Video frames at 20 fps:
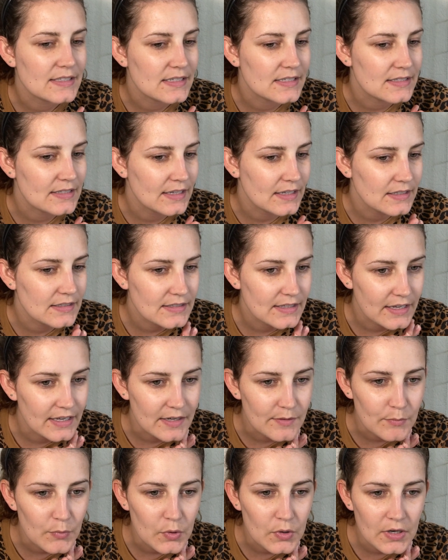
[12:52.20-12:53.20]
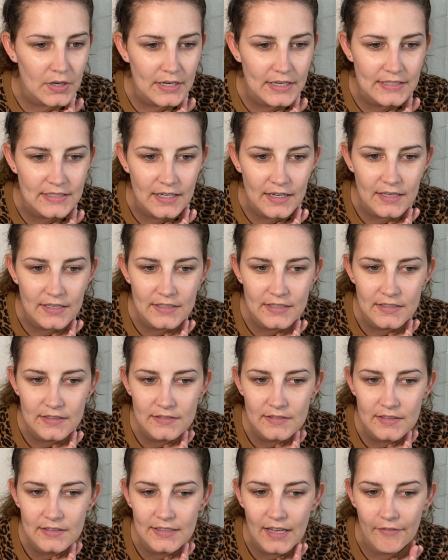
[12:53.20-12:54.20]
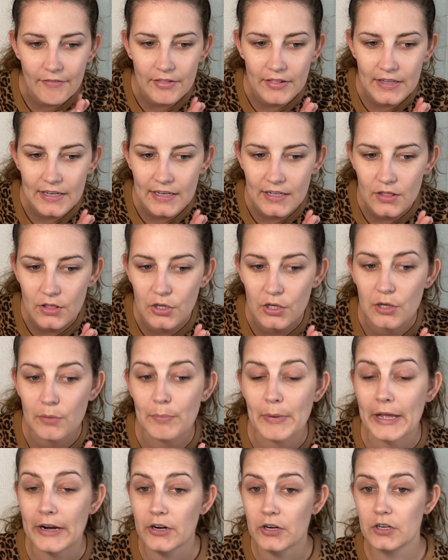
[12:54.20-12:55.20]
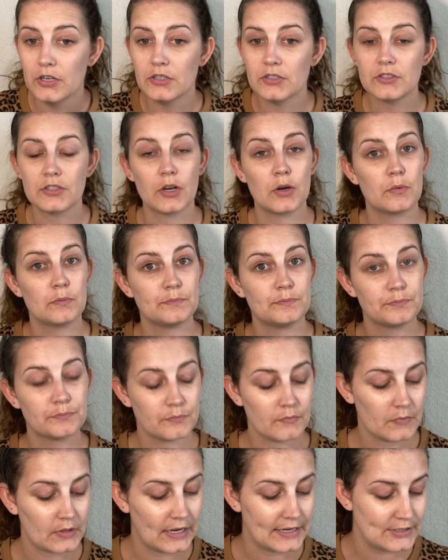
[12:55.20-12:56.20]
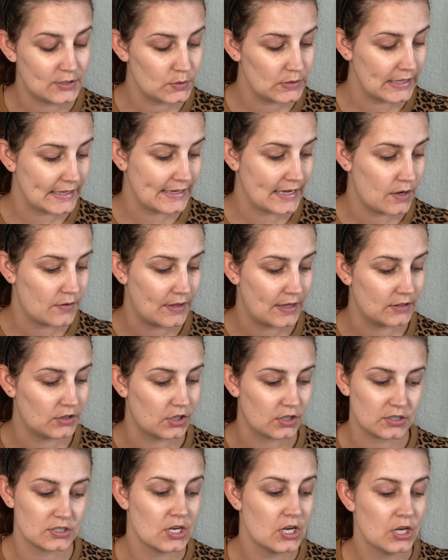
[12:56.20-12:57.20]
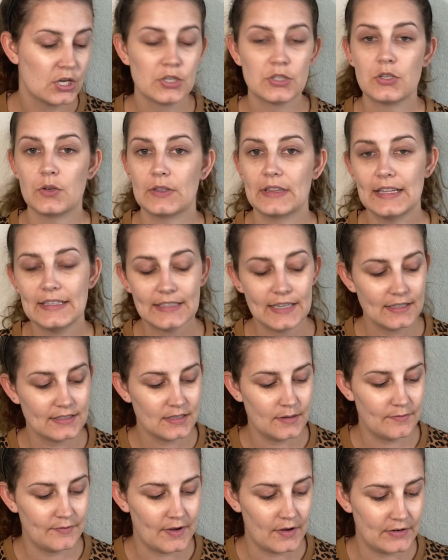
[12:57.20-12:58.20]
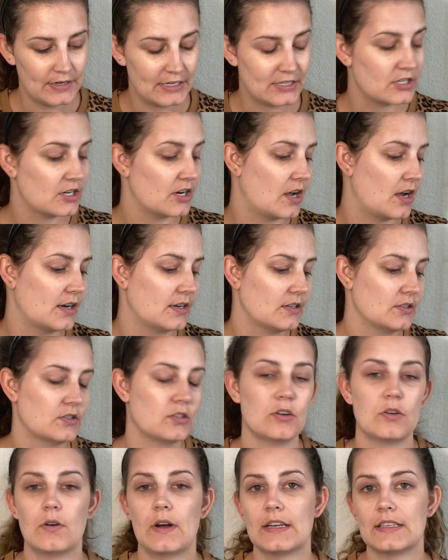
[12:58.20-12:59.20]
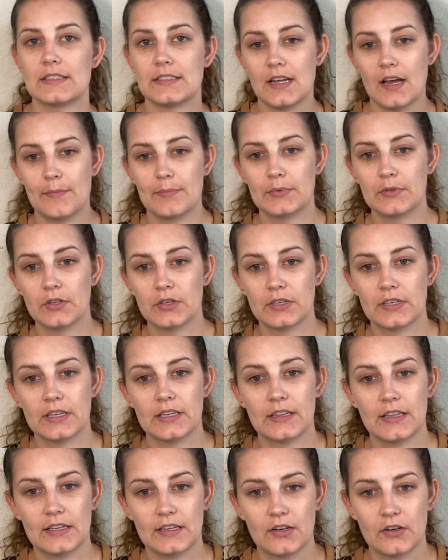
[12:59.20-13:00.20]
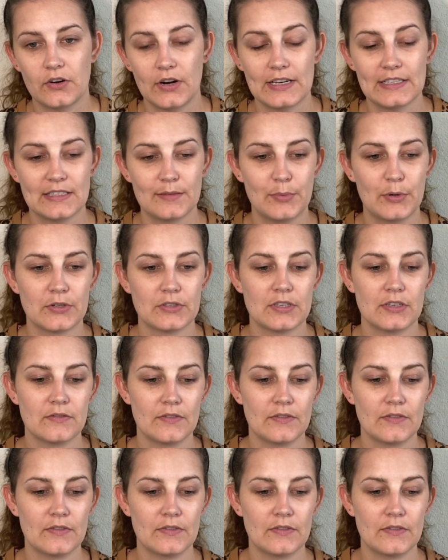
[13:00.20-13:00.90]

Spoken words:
it sinks in more, it does definitely look better. So I do like how that looks. So let's get some foundation on so I stop looking like a crazy person